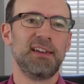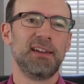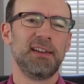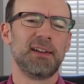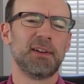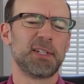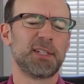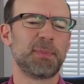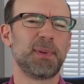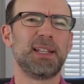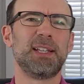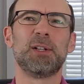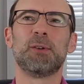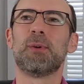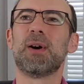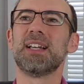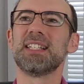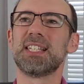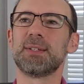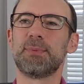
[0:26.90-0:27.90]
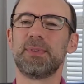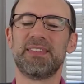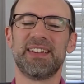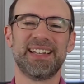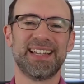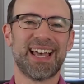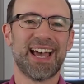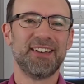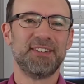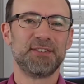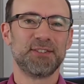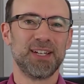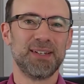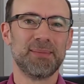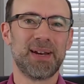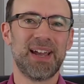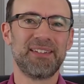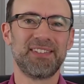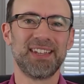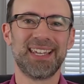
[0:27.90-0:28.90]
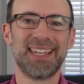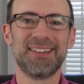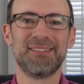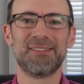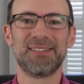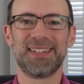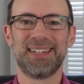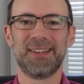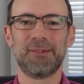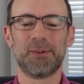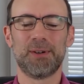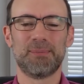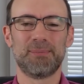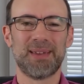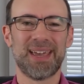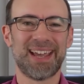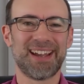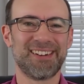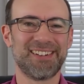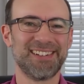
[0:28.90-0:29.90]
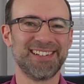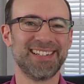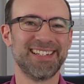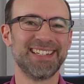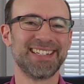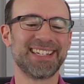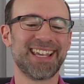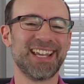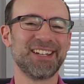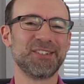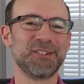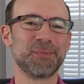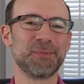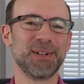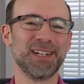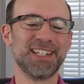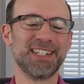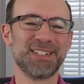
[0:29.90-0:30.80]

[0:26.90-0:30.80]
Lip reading: it's been a little while since we've done a live stream. I have to get one back on the schedule pretty